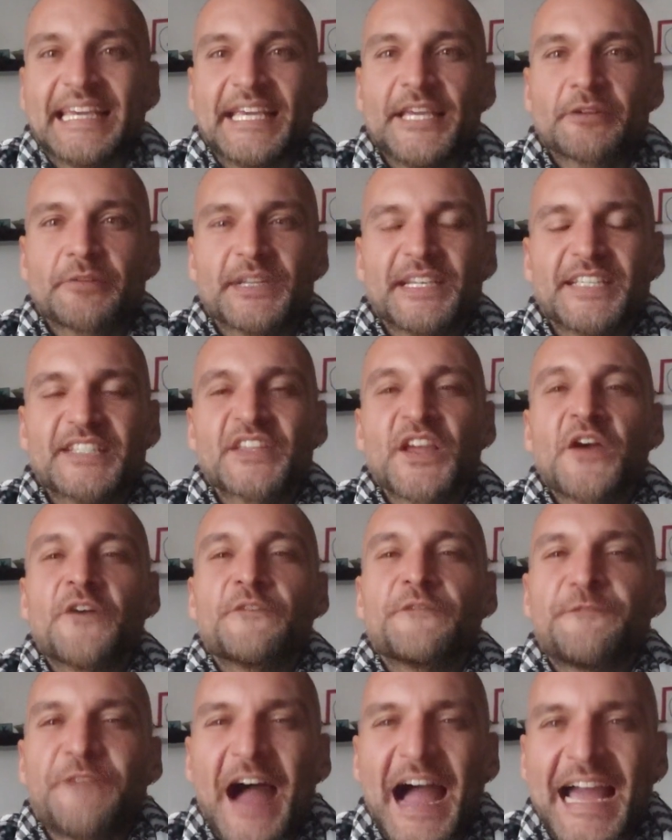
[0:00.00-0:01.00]
Aries
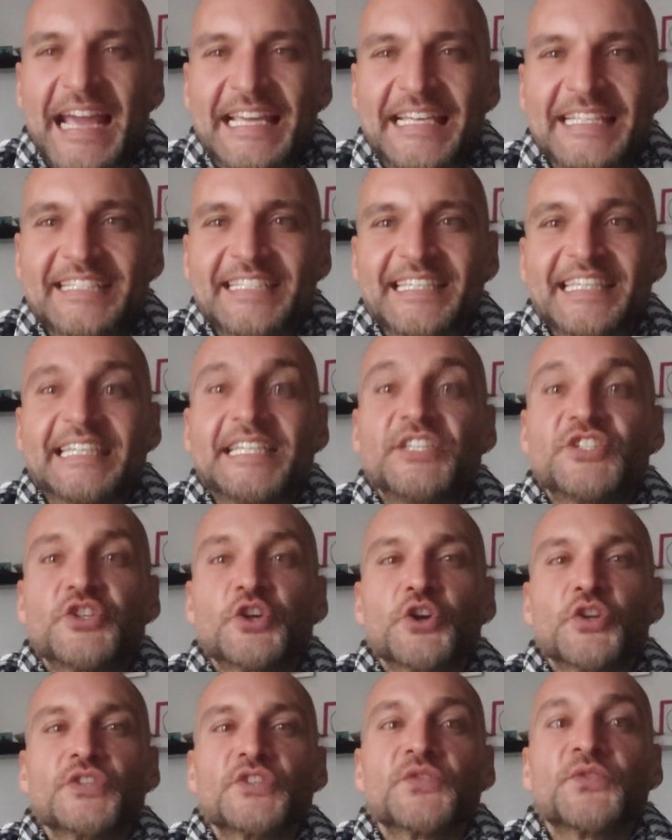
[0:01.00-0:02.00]
fights,
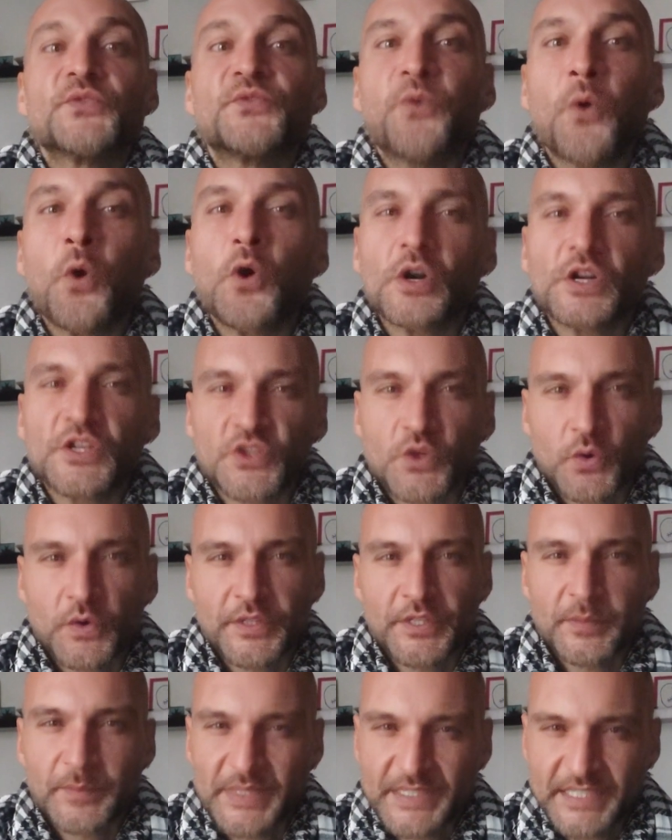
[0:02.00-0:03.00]
exerts force
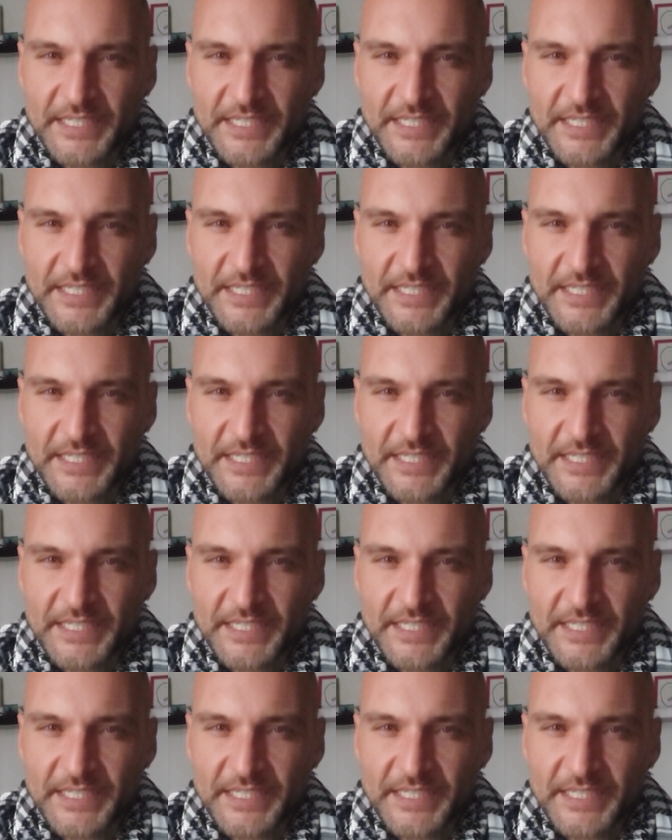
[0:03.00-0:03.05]
on the